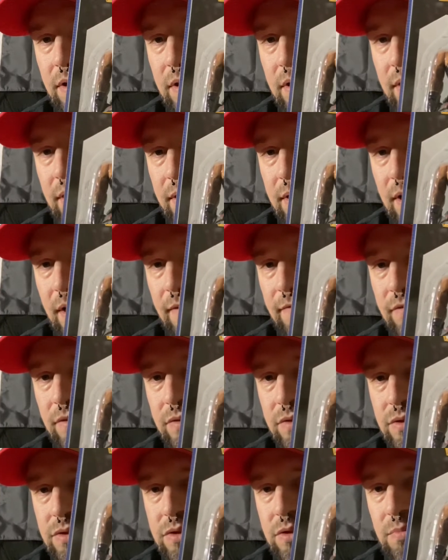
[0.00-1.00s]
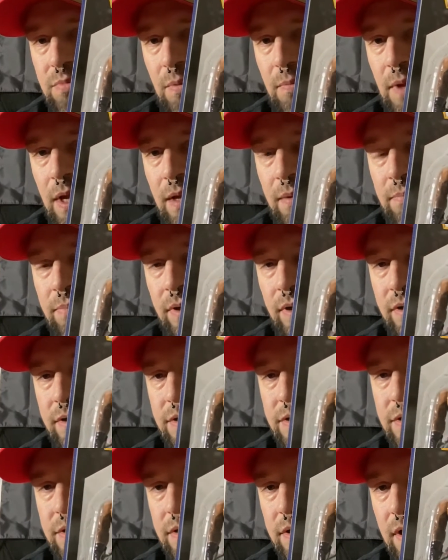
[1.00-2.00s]
that gave you the Superman
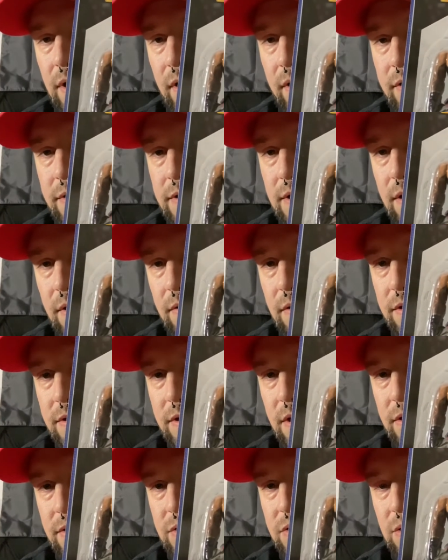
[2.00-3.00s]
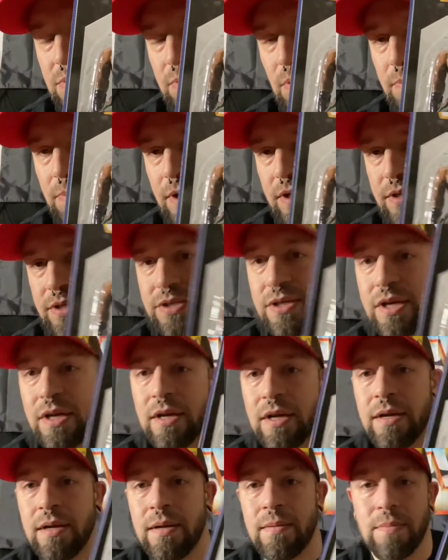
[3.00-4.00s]
punch, as here it says Super Punch,
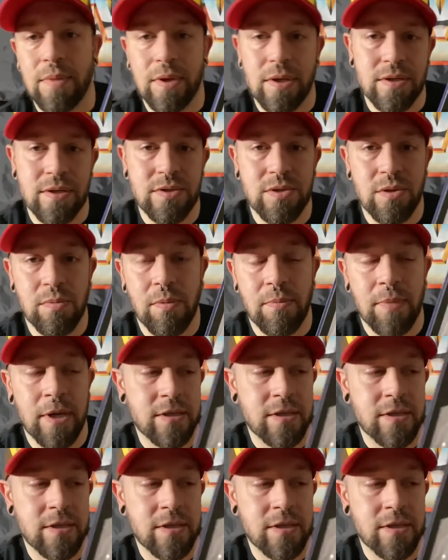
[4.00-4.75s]
because Superman's